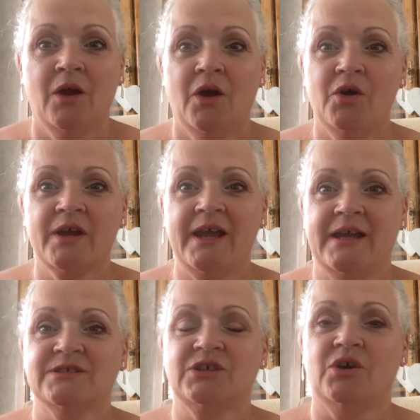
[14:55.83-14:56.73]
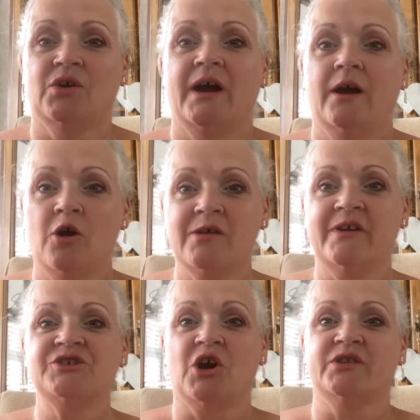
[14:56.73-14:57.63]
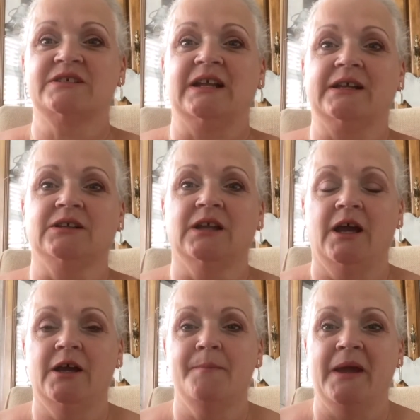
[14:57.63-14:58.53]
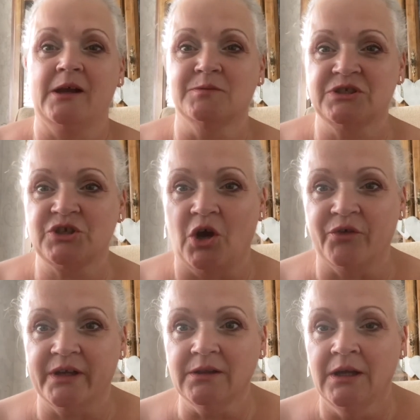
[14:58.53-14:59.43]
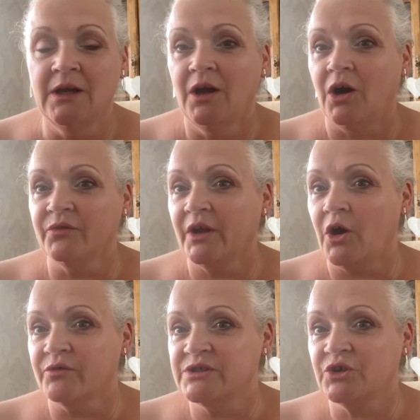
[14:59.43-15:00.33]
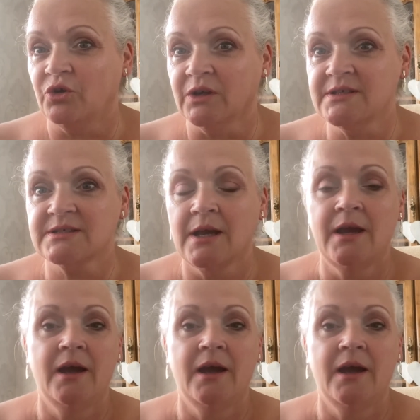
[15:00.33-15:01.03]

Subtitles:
Okay, so I hope you've enjoyed this little makeup tutorial on the orange colours.